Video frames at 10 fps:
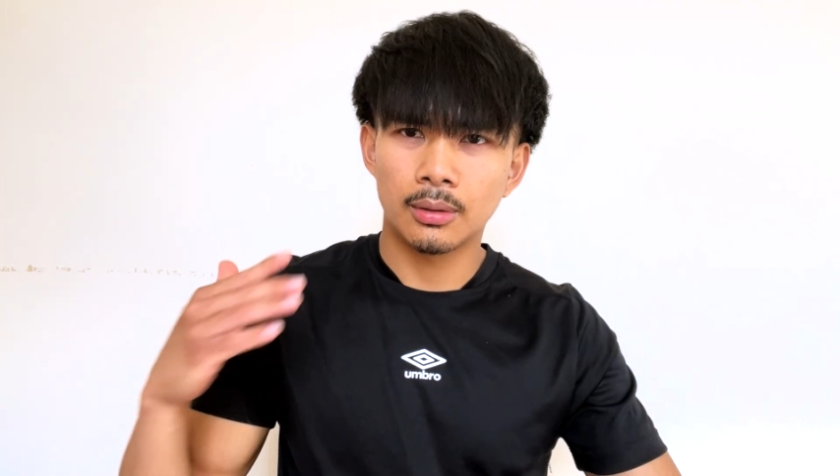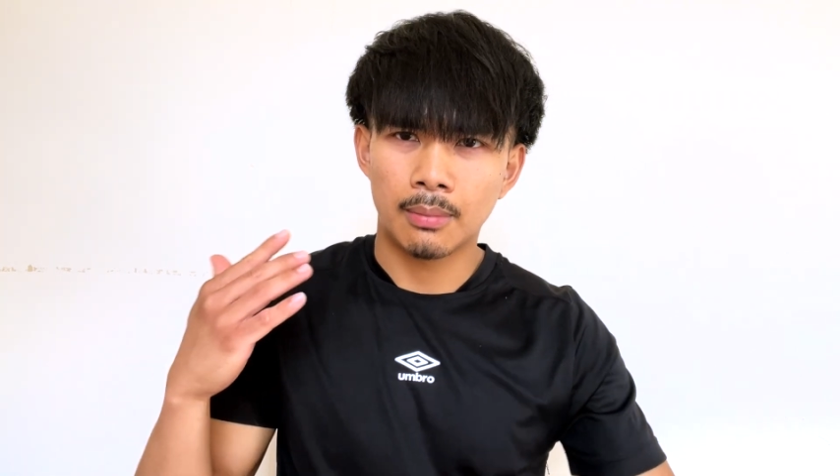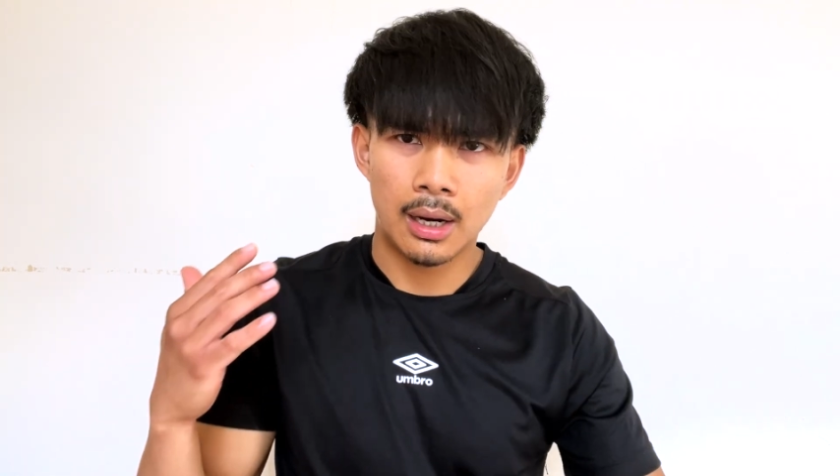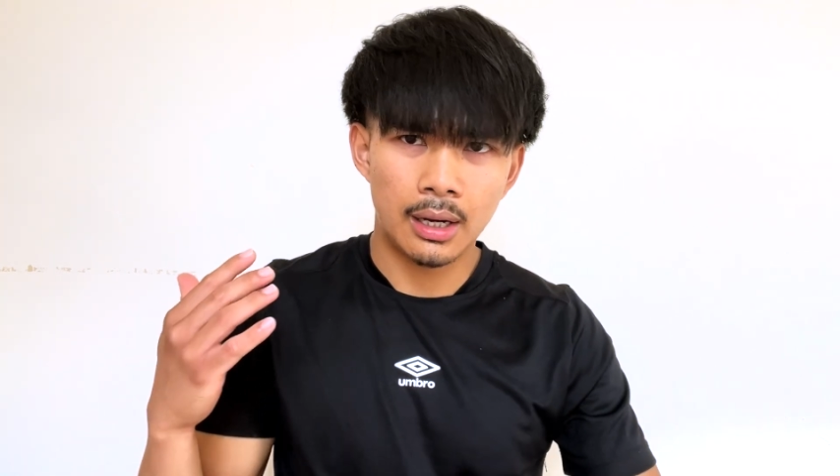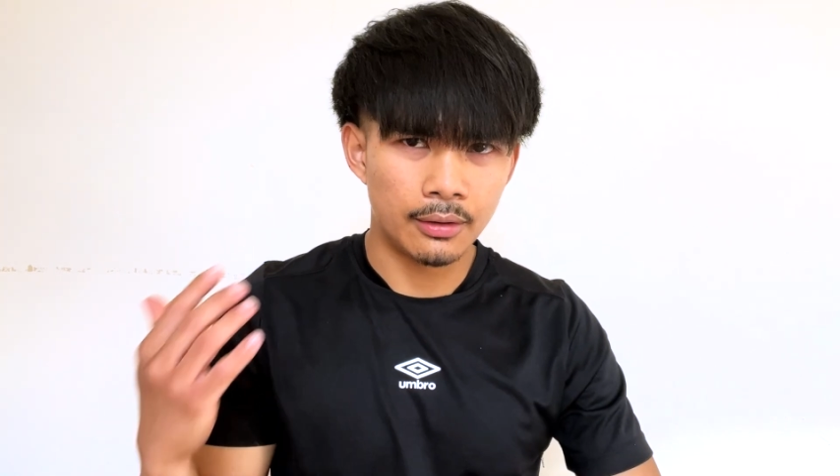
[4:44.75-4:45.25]

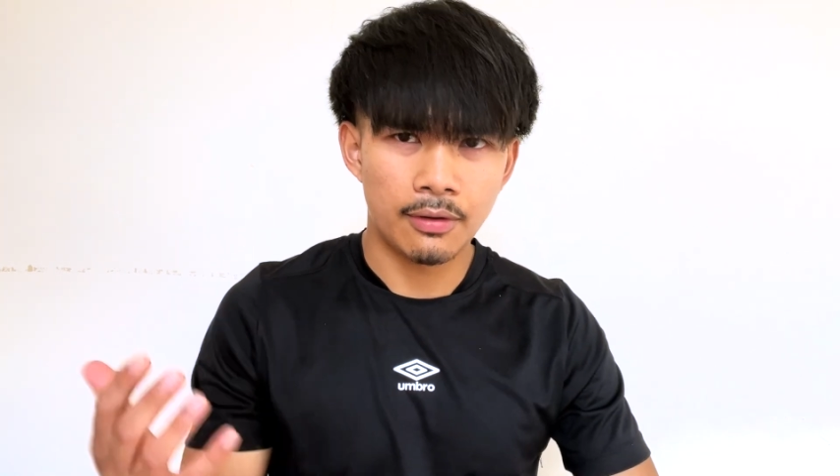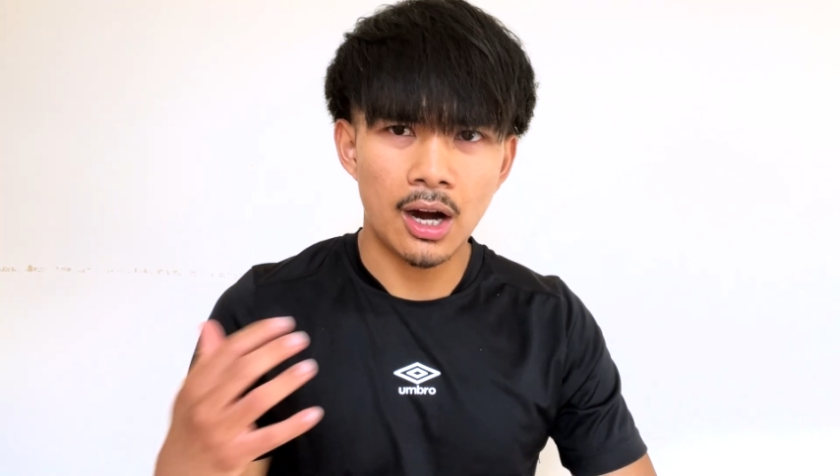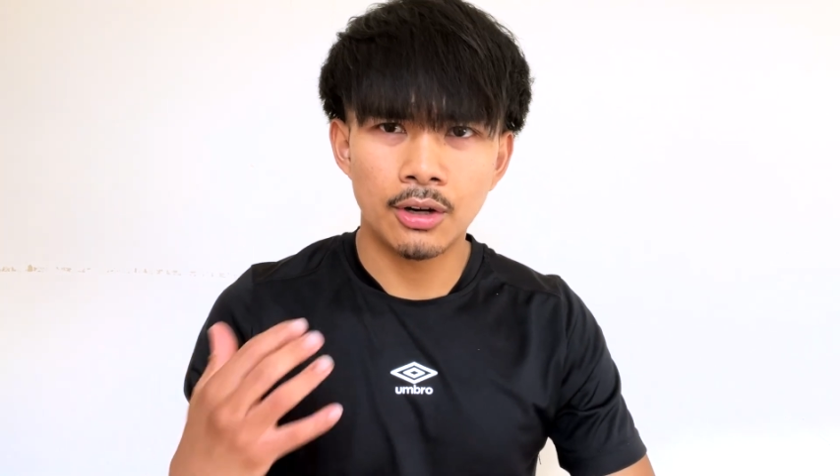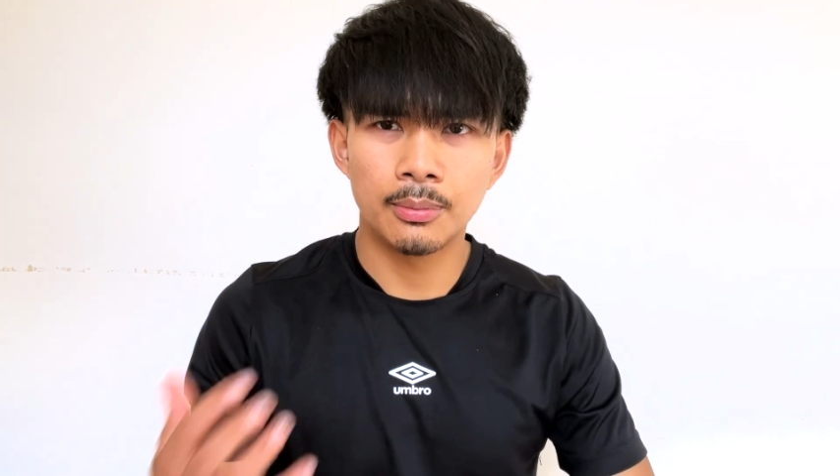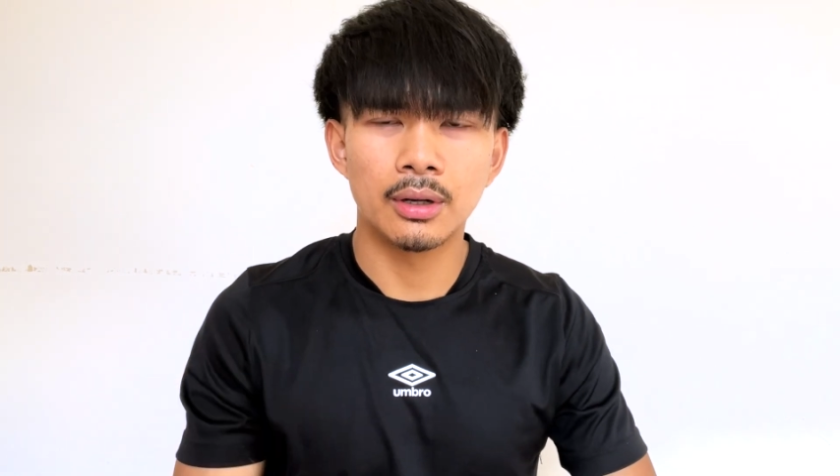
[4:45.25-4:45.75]
my
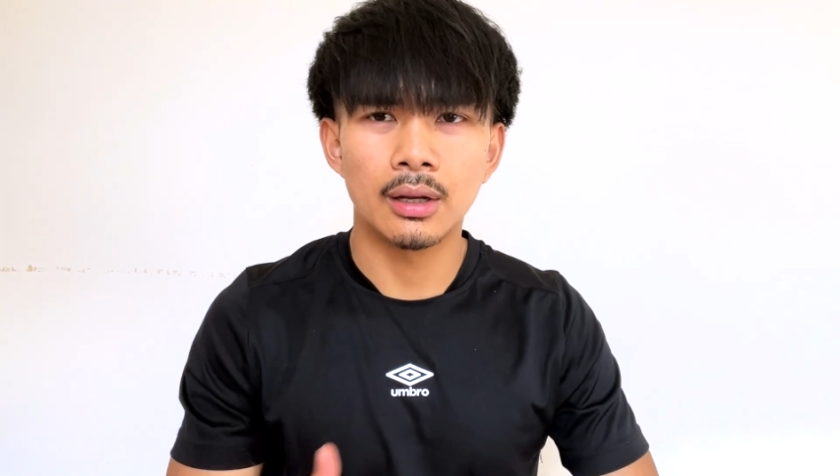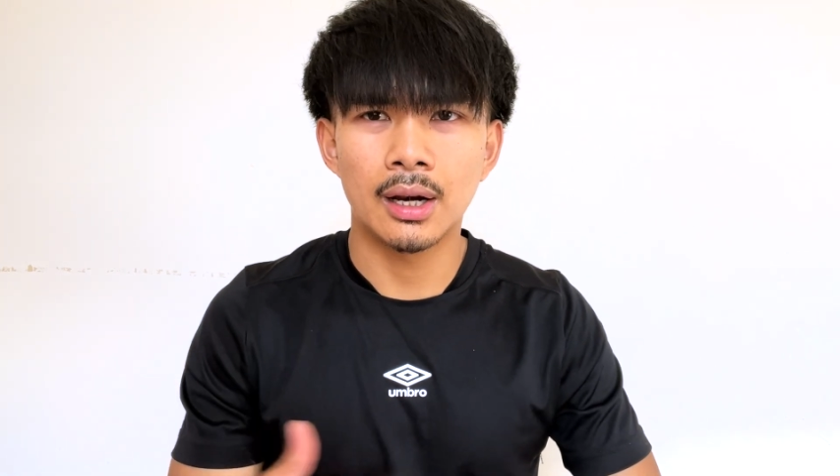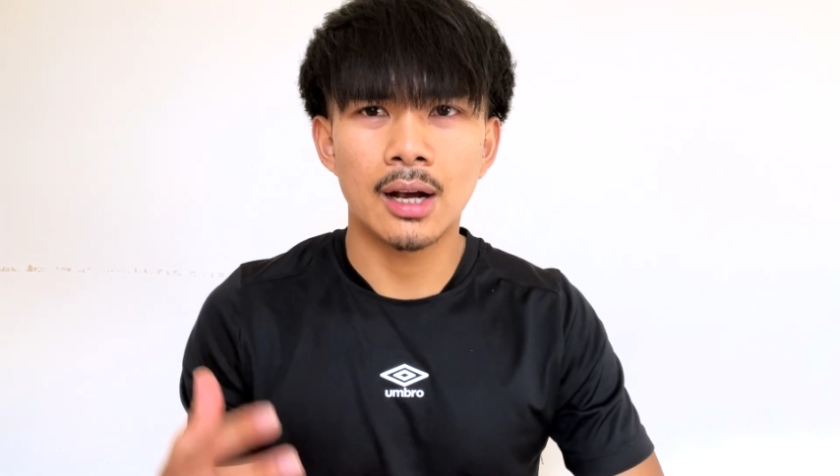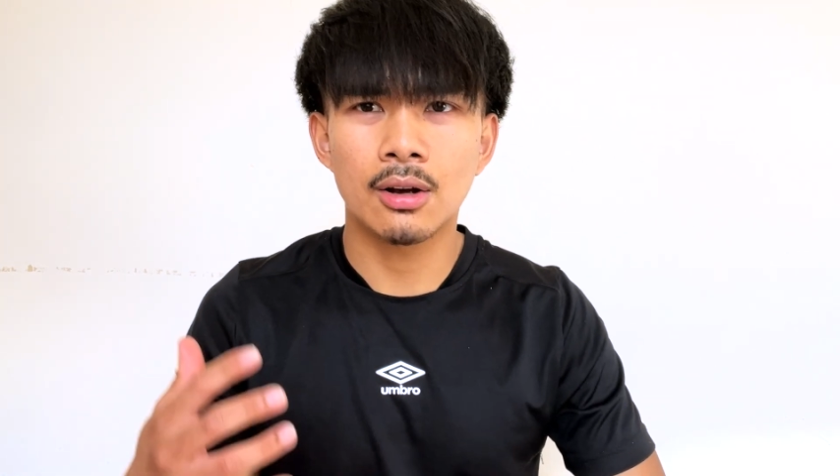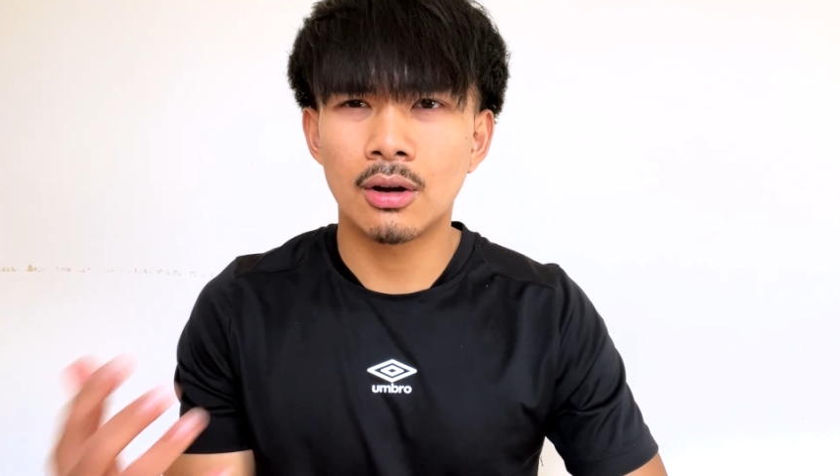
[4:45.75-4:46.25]
environment
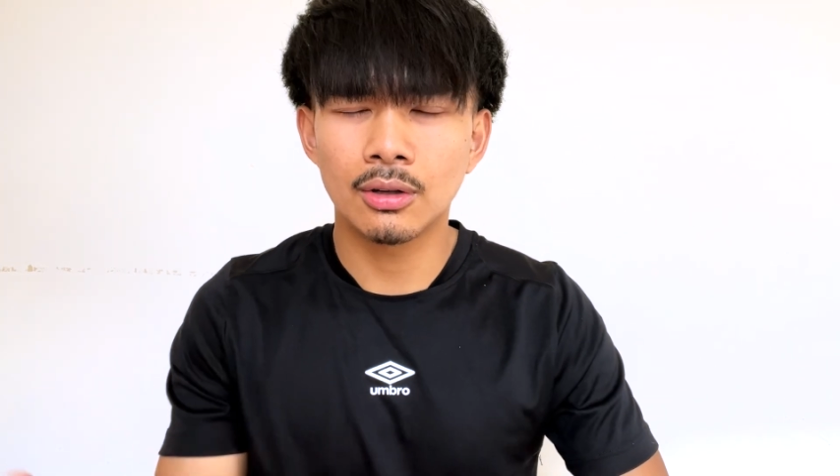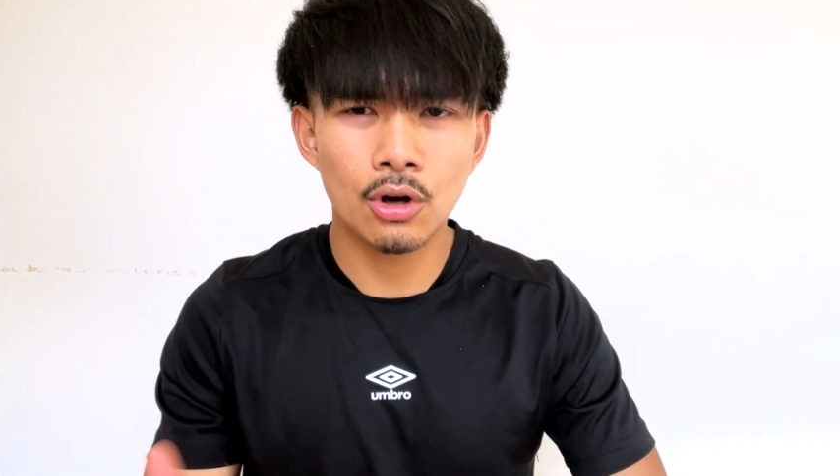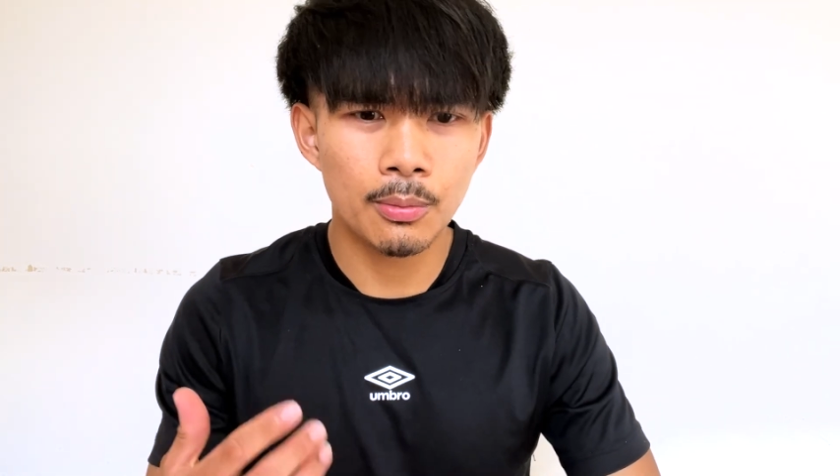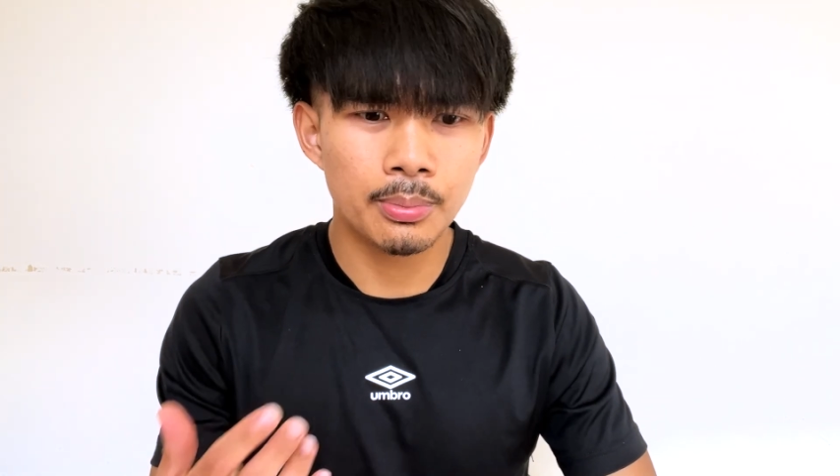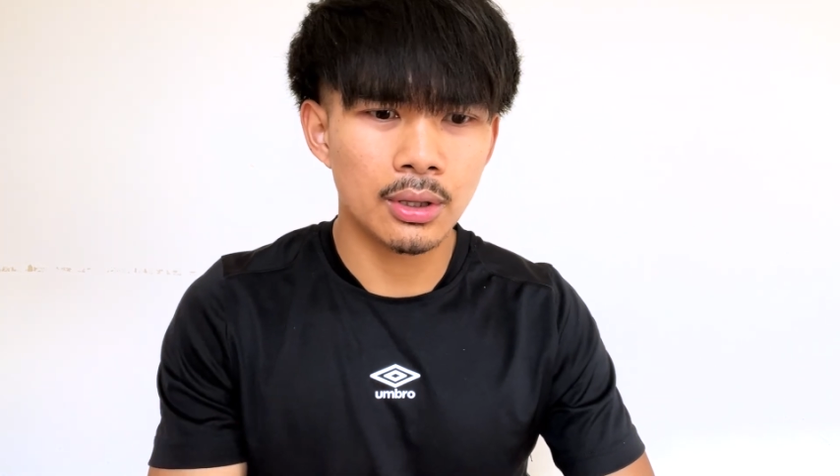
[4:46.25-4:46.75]
and I can't
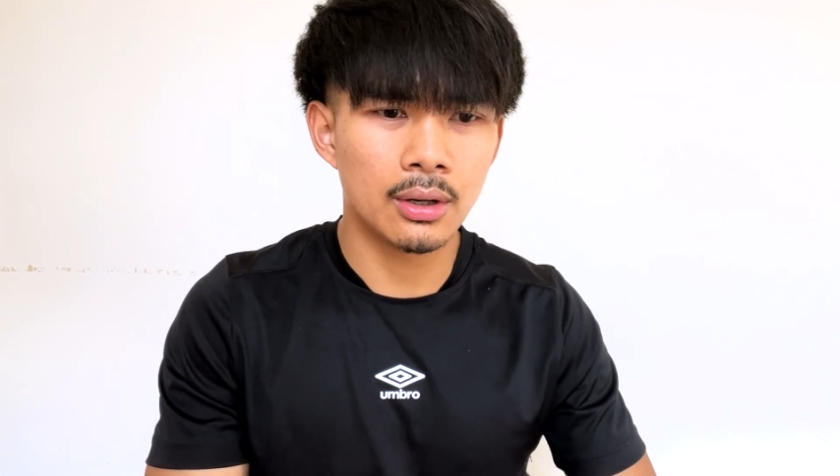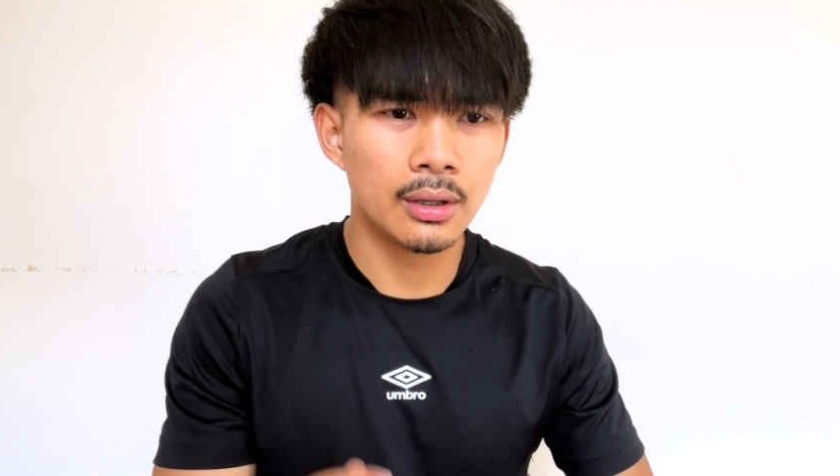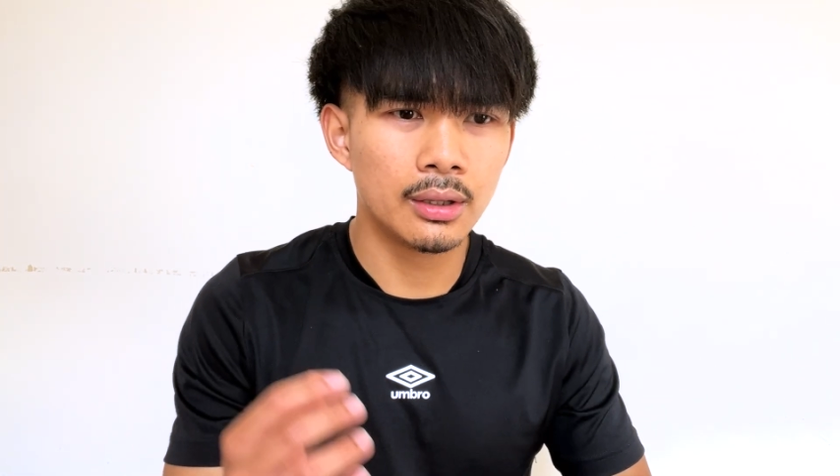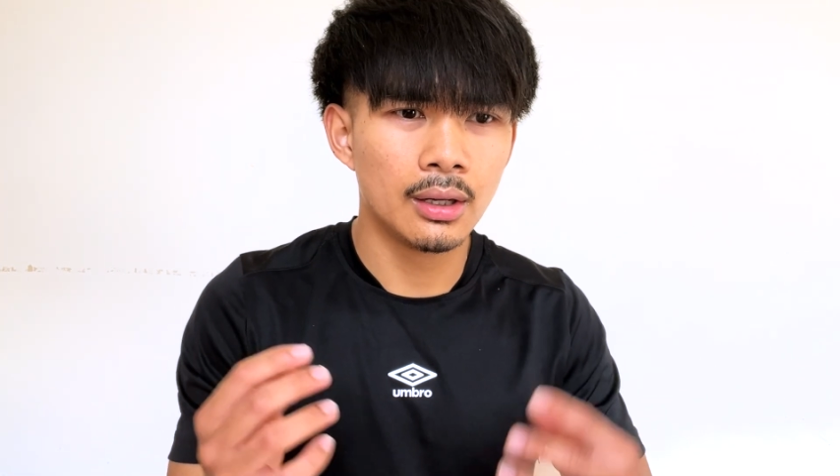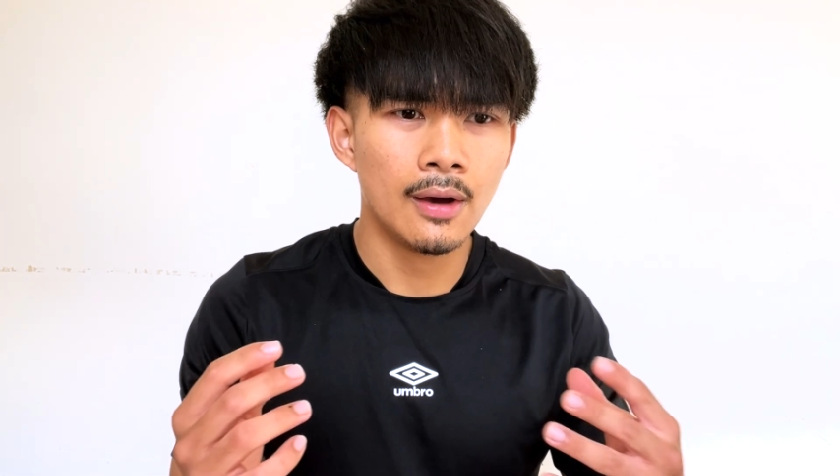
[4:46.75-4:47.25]
go beyond